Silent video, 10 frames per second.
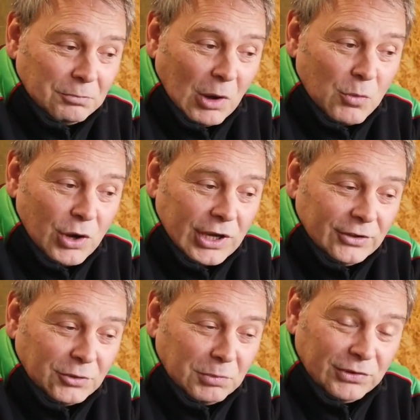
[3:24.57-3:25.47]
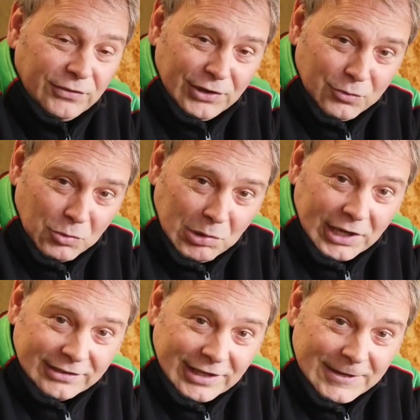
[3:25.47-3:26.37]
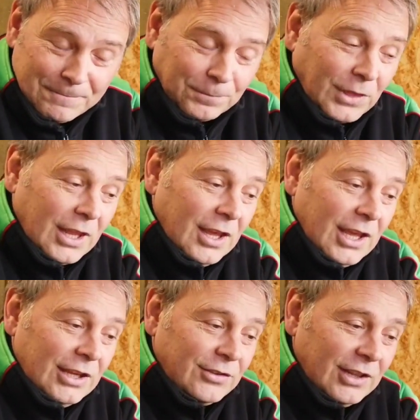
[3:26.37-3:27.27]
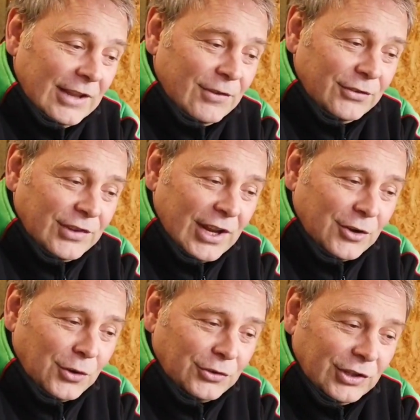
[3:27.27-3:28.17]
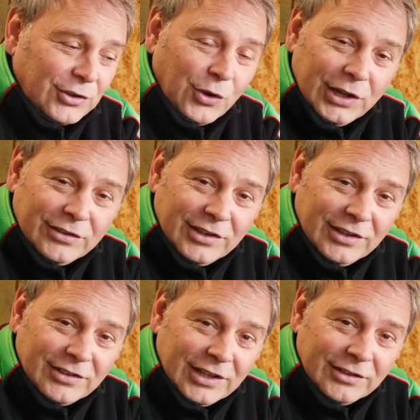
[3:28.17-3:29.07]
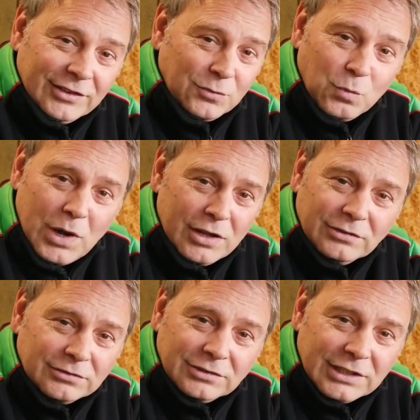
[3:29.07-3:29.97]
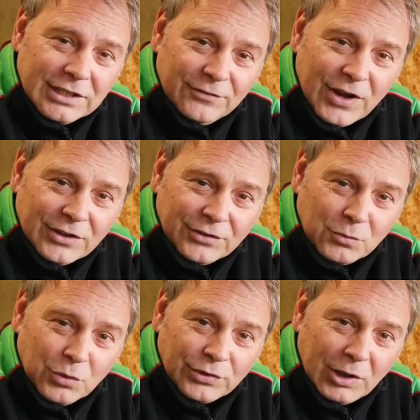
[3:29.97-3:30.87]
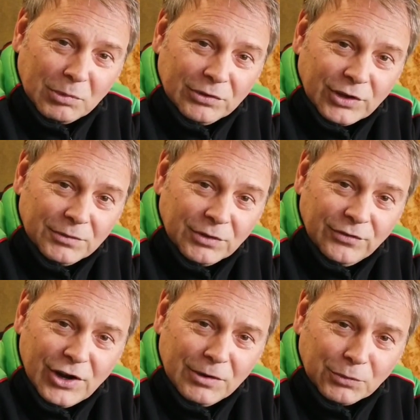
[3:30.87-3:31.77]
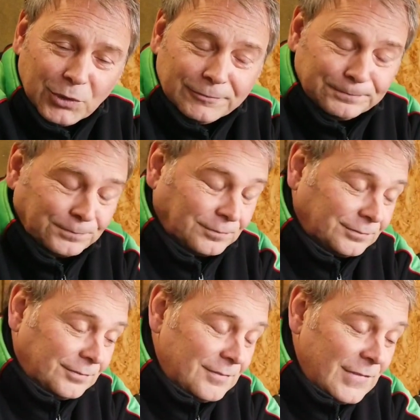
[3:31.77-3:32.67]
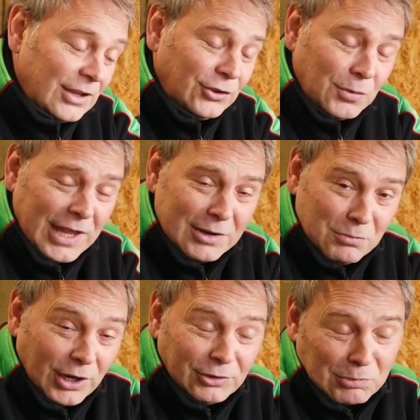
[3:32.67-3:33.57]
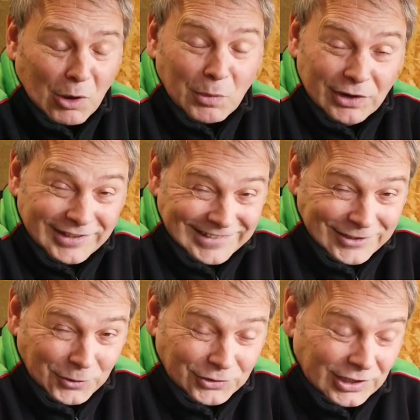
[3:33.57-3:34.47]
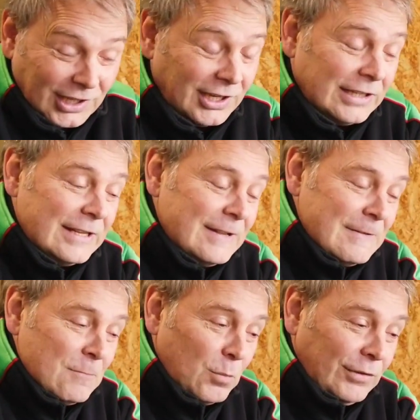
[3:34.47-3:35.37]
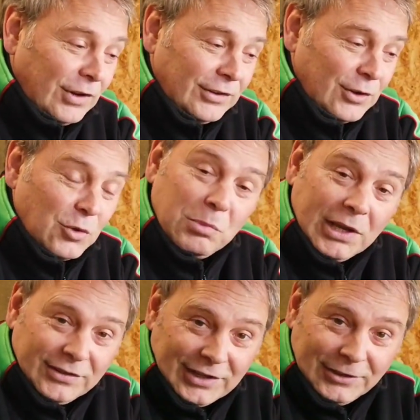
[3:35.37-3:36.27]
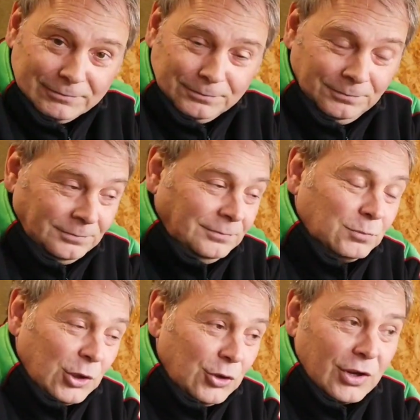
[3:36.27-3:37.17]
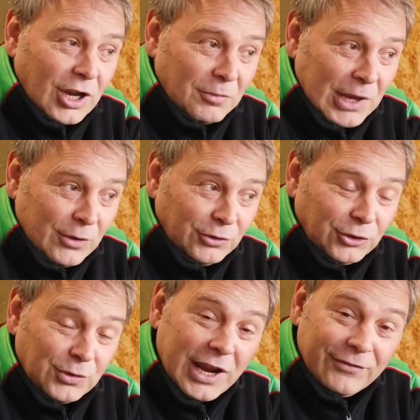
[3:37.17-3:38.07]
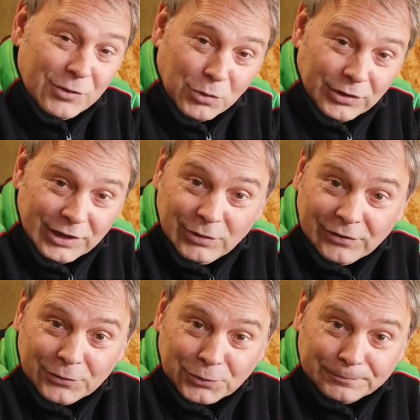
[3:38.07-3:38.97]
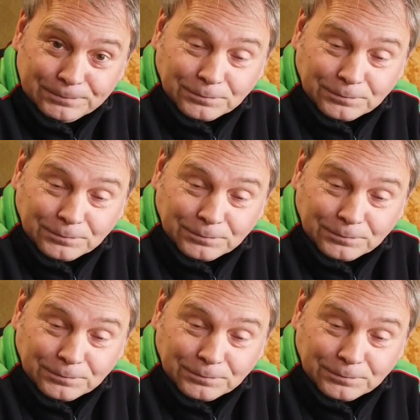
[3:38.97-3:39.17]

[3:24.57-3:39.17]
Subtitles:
by working specifically with Bsa. It's the level of technology has gone into these things is well in advance of what's happened in terms of the firearms world. So with that in mind, bearing we like technology here, we've done a deal with Bsa where you can come here and shoot every one of their rifles.